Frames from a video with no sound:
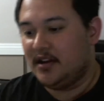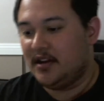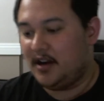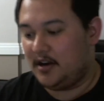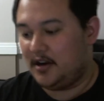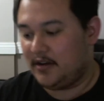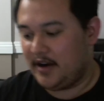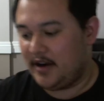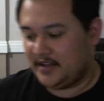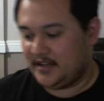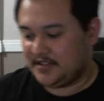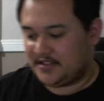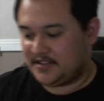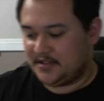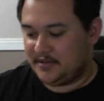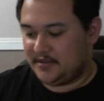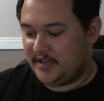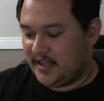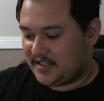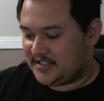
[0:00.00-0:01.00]
Alright, so
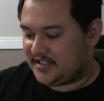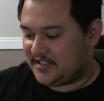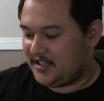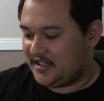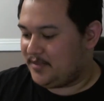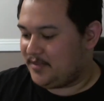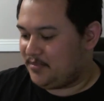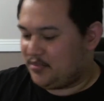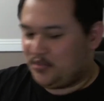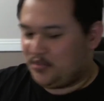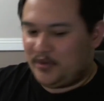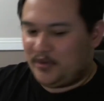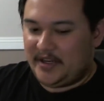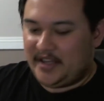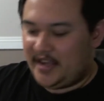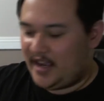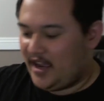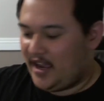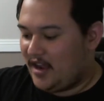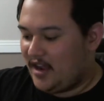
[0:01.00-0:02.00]
next up we
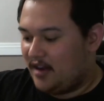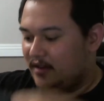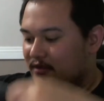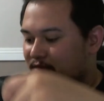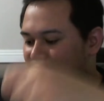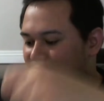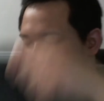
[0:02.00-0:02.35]
have